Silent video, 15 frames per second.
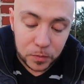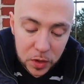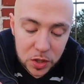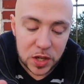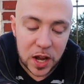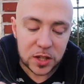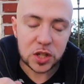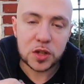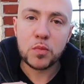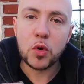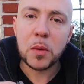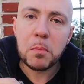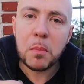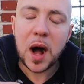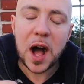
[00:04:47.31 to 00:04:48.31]
It's nice. It's
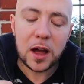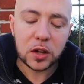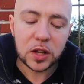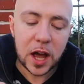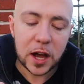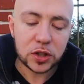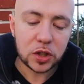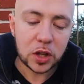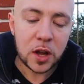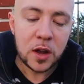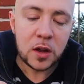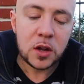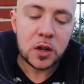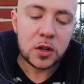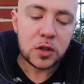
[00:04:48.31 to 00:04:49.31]
more mild actually.
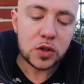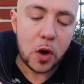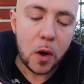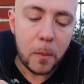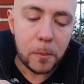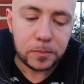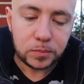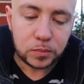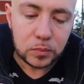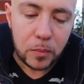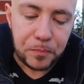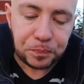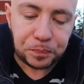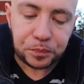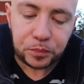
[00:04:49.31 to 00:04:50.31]
So
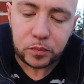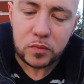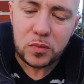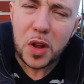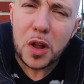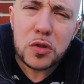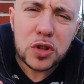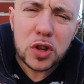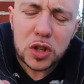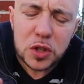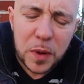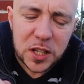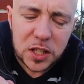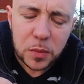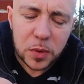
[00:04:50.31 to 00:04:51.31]
it's a little
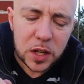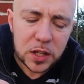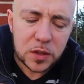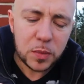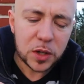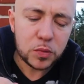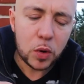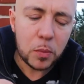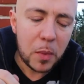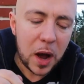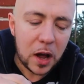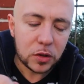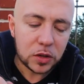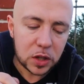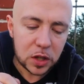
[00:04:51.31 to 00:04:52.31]
spicy, but it's much more
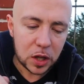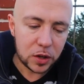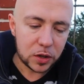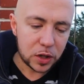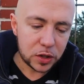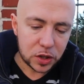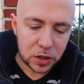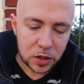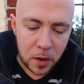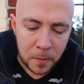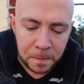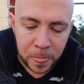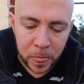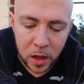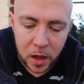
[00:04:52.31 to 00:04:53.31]
mild than the other dishes.
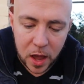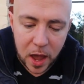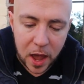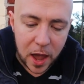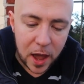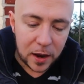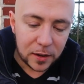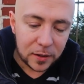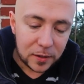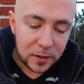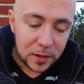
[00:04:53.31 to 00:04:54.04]
And